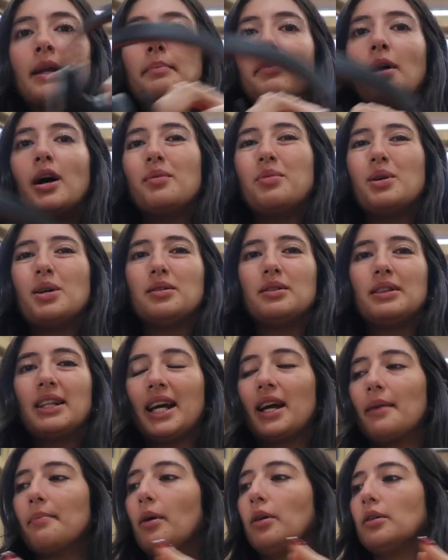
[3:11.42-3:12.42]
Pop on
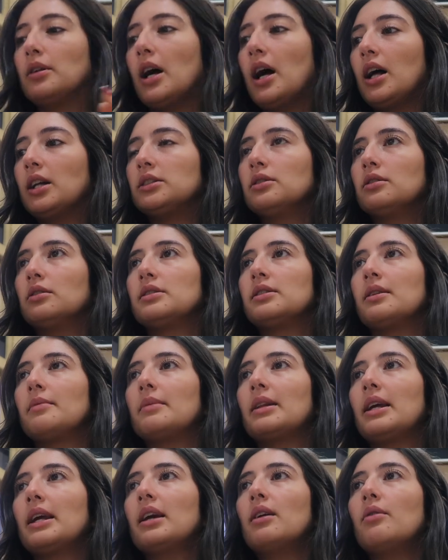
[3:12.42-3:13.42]
like a podcast or
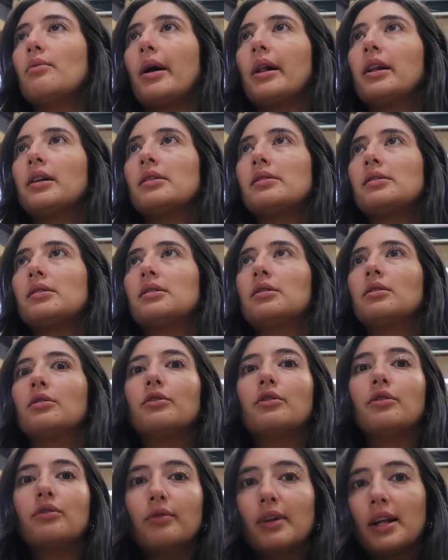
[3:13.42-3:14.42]
something while it's
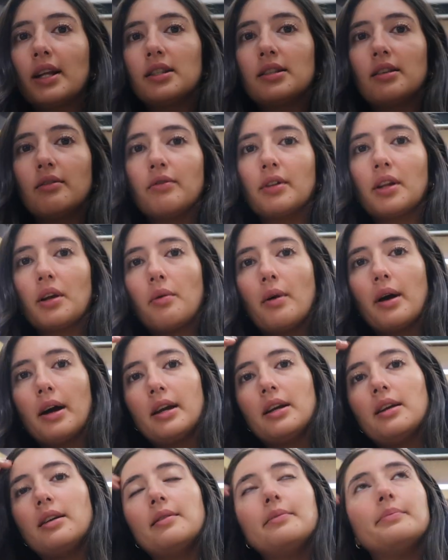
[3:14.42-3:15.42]
still relatively
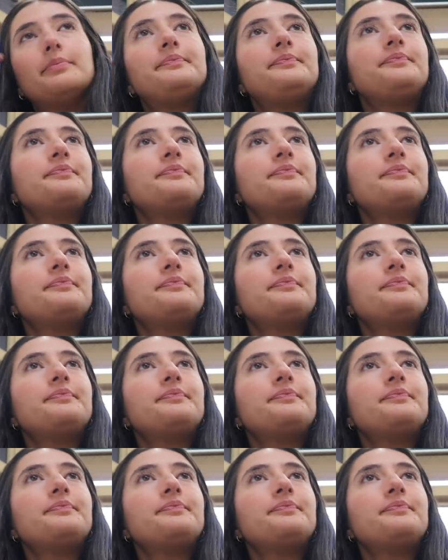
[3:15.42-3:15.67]
quiet.